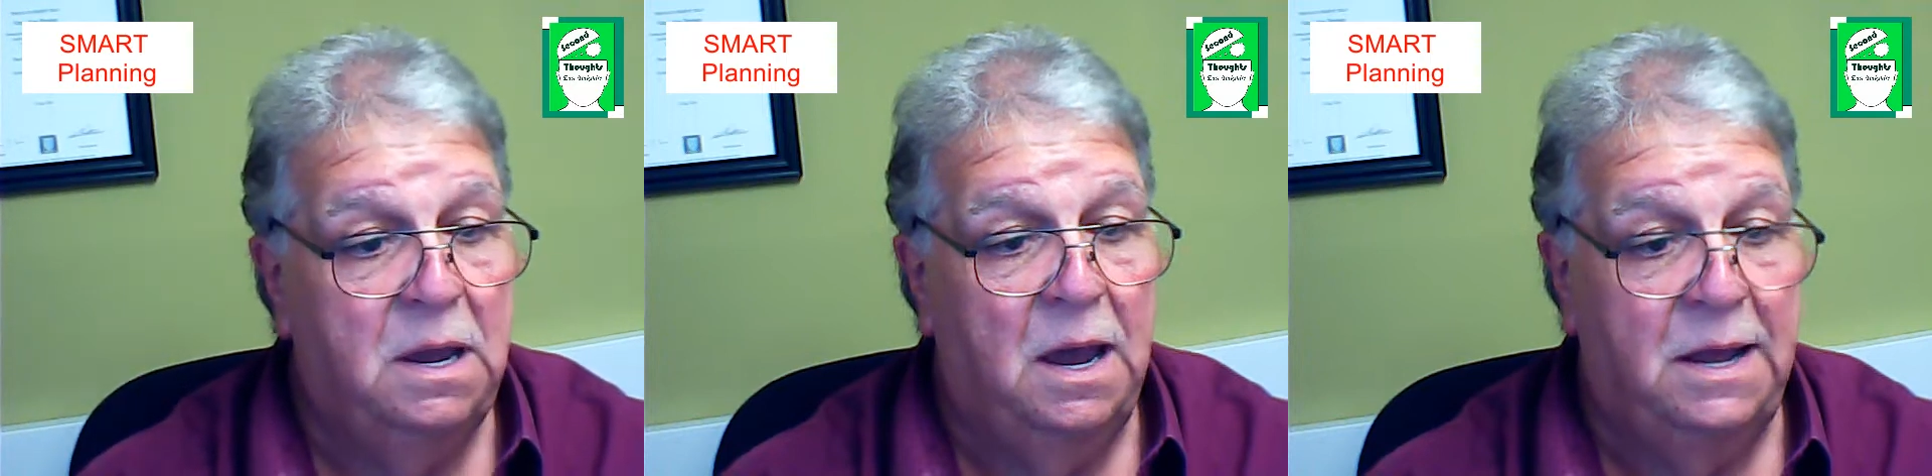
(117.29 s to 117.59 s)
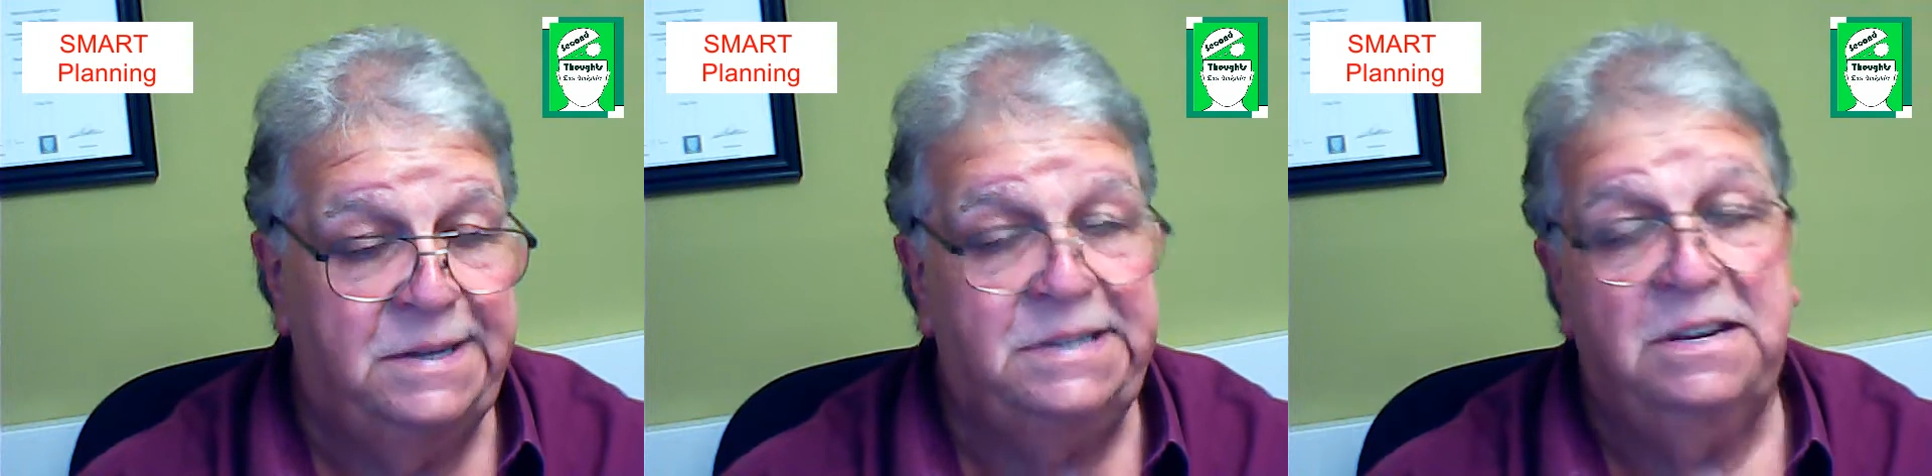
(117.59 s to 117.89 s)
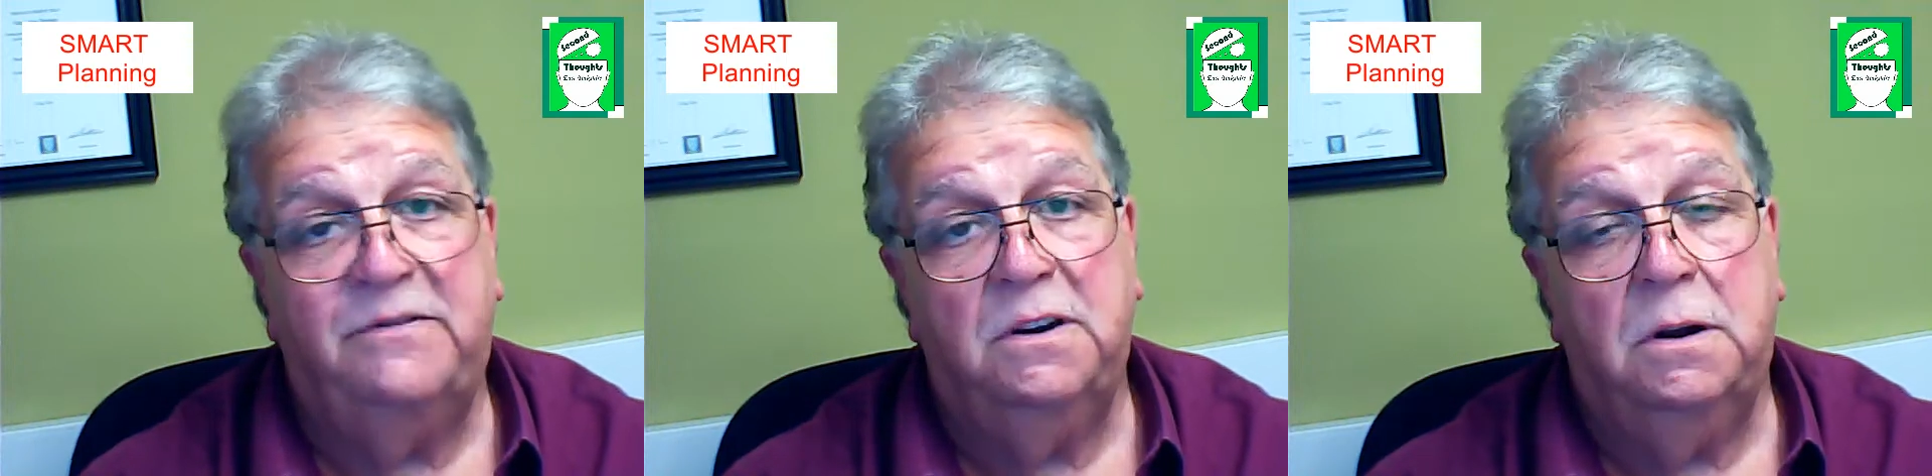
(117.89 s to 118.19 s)
And
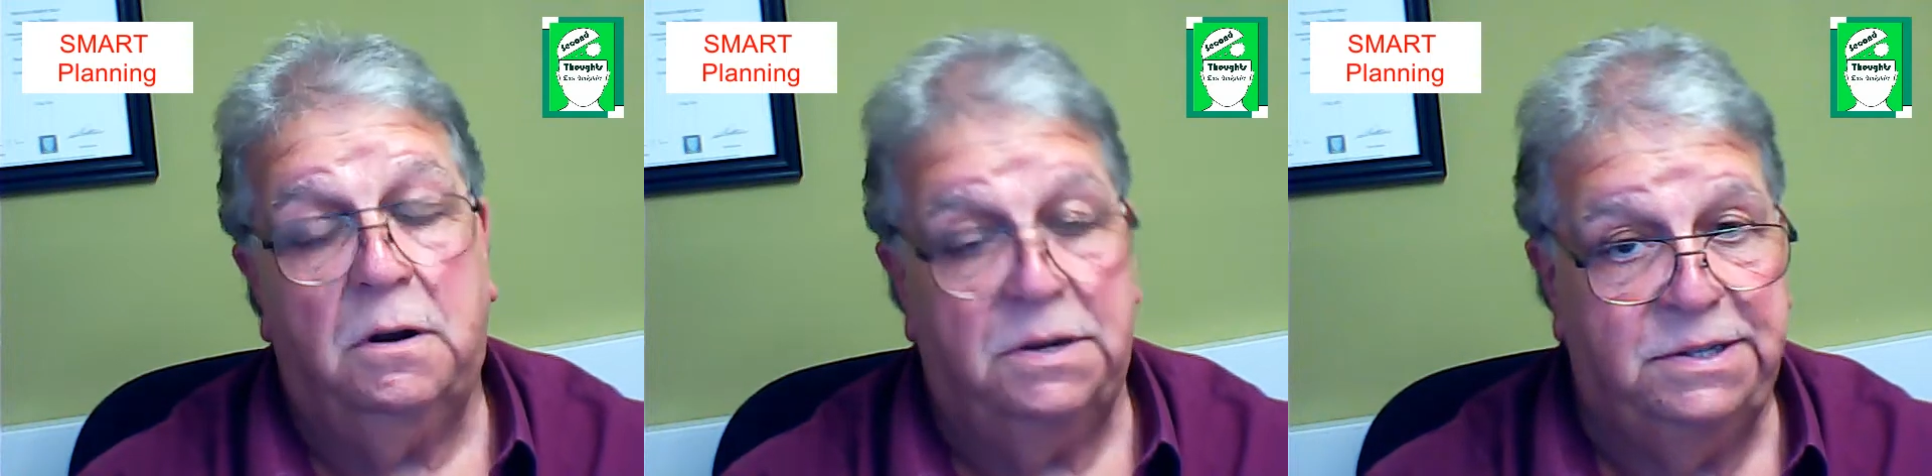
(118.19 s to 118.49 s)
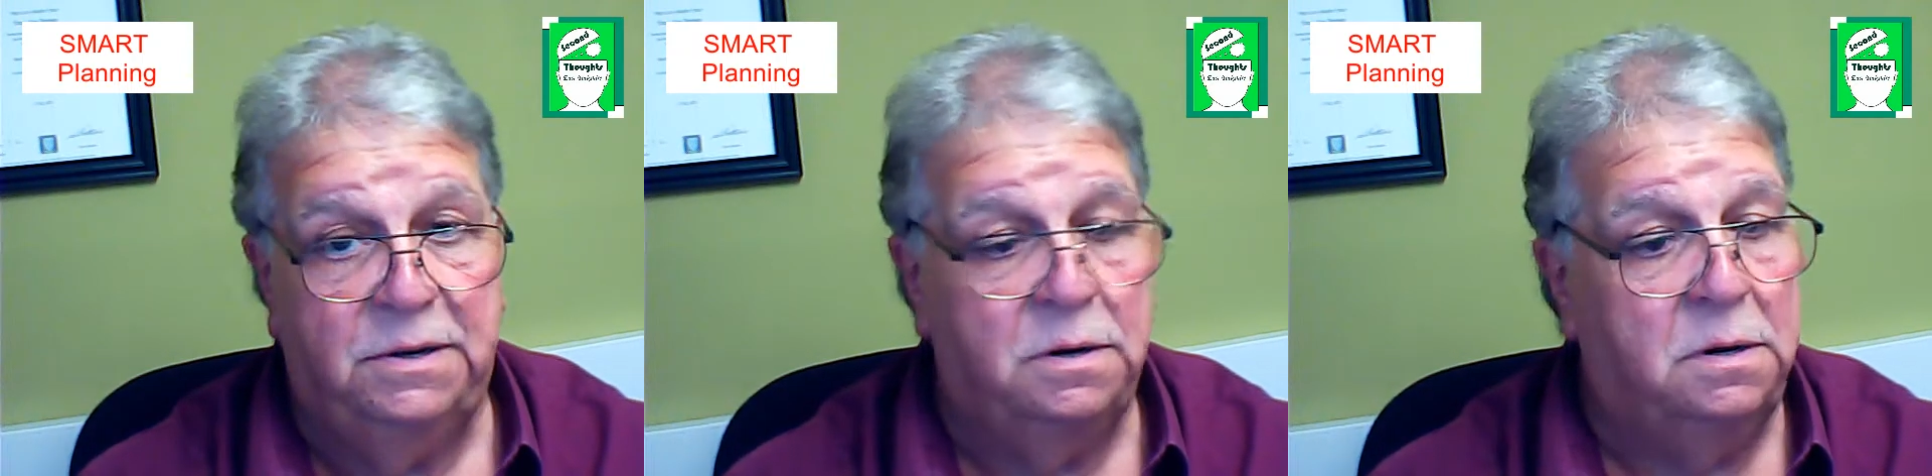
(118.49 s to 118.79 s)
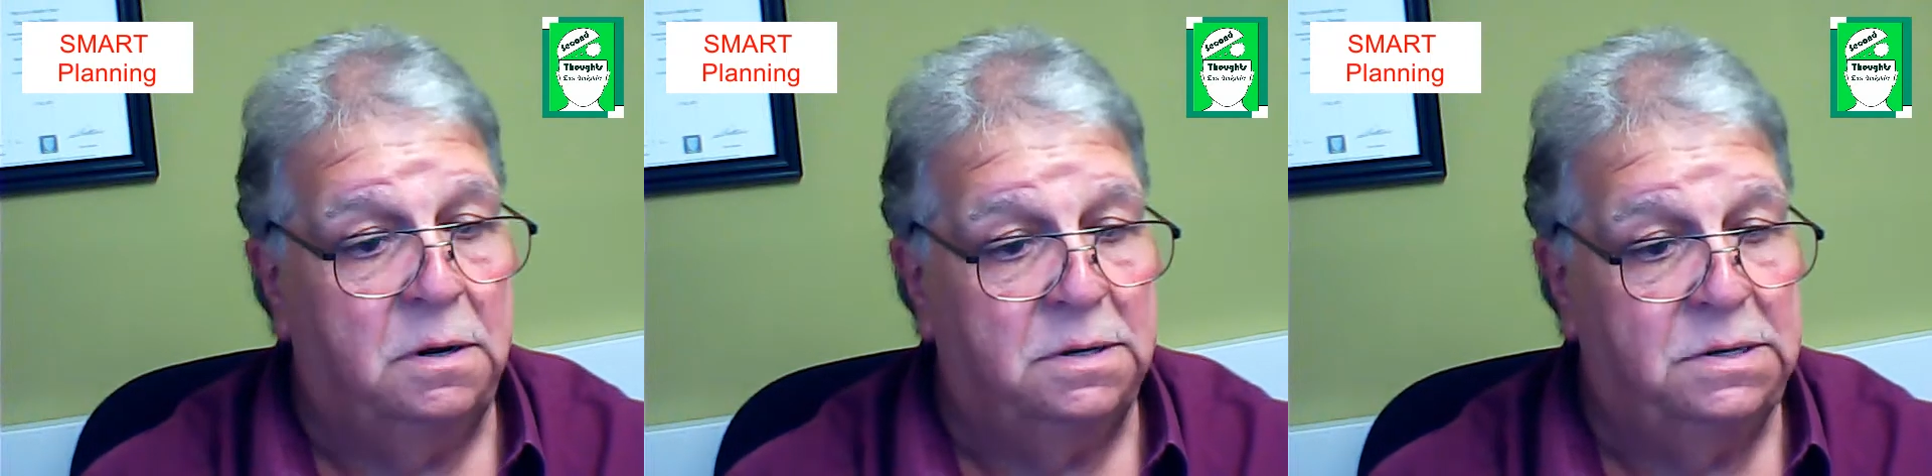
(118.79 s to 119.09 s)
7. Gloss the
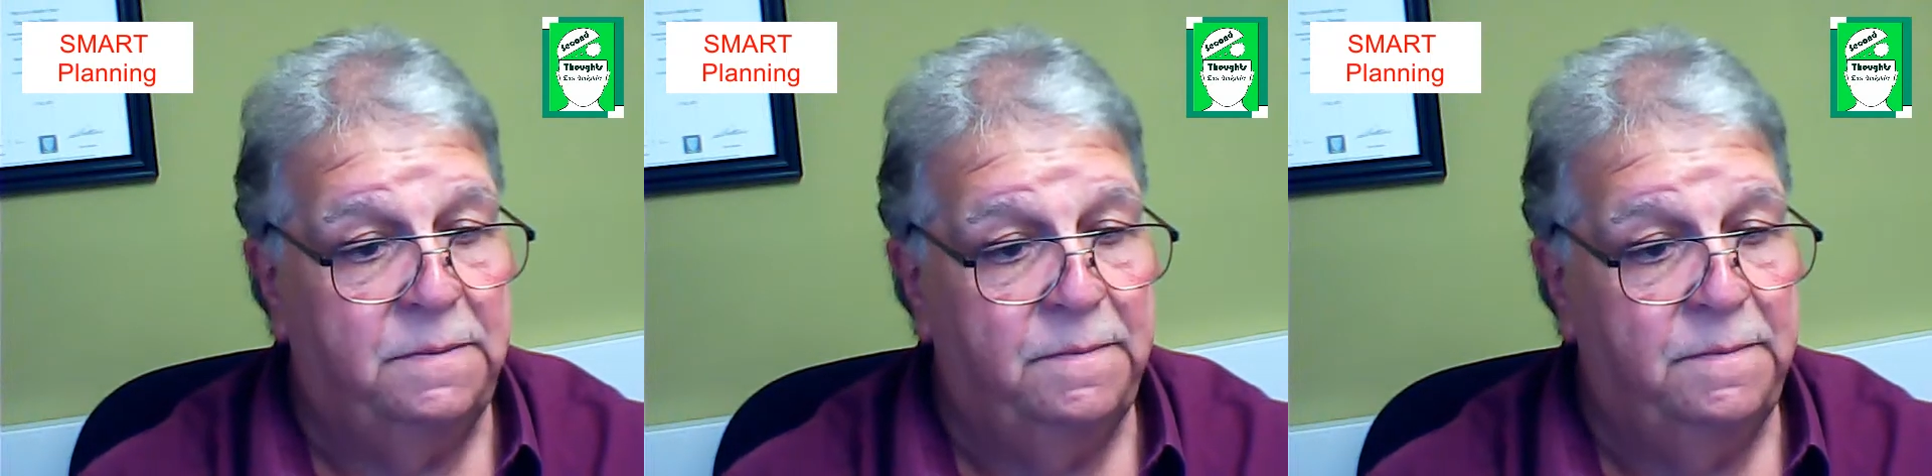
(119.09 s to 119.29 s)
doors.